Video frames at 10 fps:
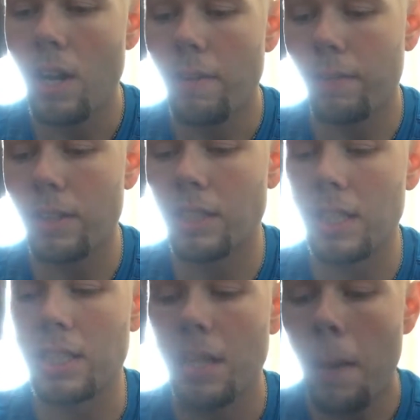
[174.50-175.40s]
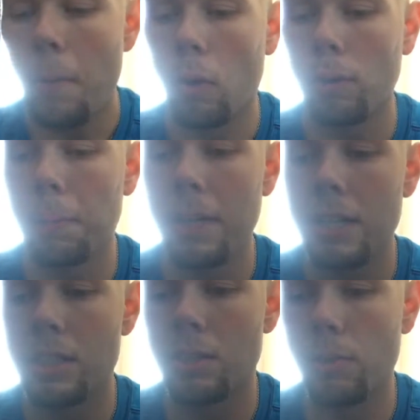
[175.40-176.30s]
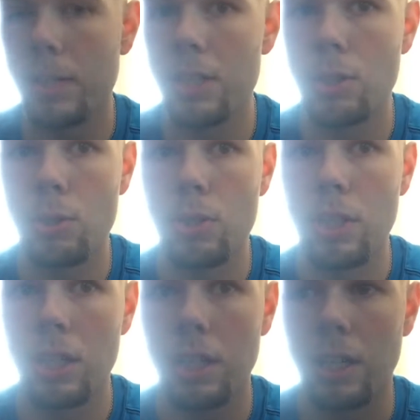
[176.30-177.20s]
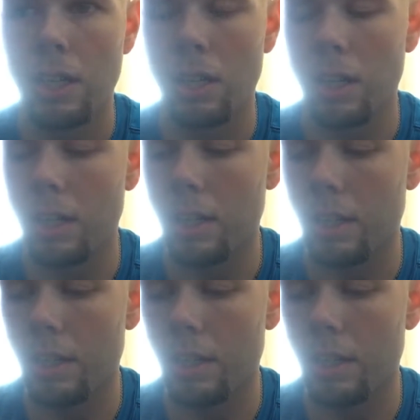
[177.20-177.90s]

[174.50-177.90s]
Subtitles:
for instance, old PS3s used to